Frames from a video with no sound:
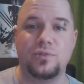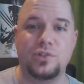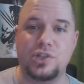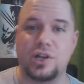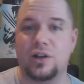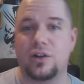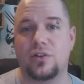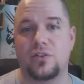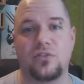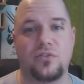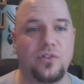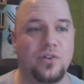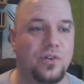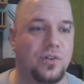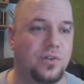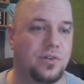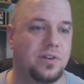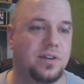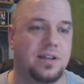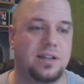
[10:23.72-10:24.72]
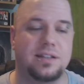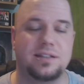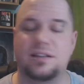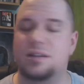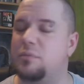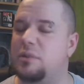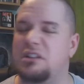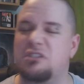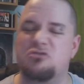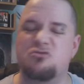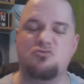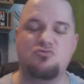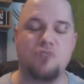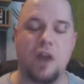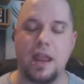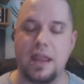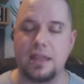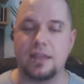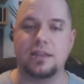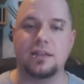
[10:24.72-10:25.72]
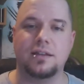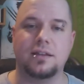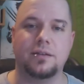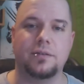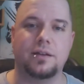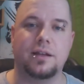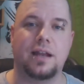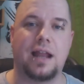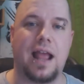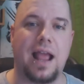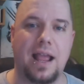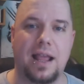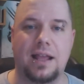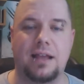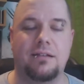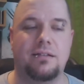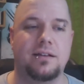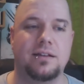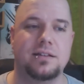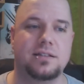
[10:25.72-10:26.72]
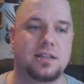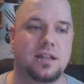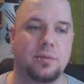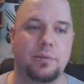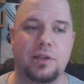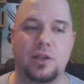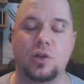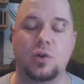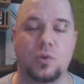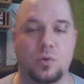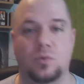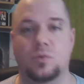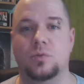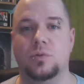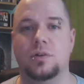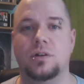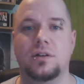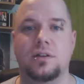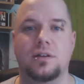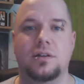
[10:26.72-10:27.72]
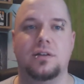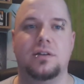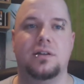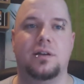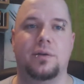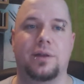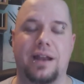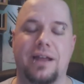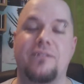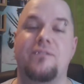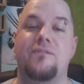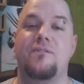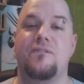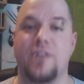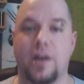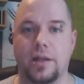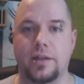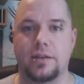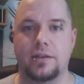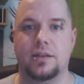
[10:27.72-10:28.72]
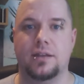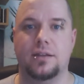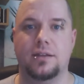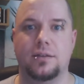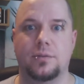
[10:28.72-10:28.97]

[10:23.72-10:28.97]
junk food, and it's going to be great, and I'm going to hang out and it's going to be cool. I'm going to have fun.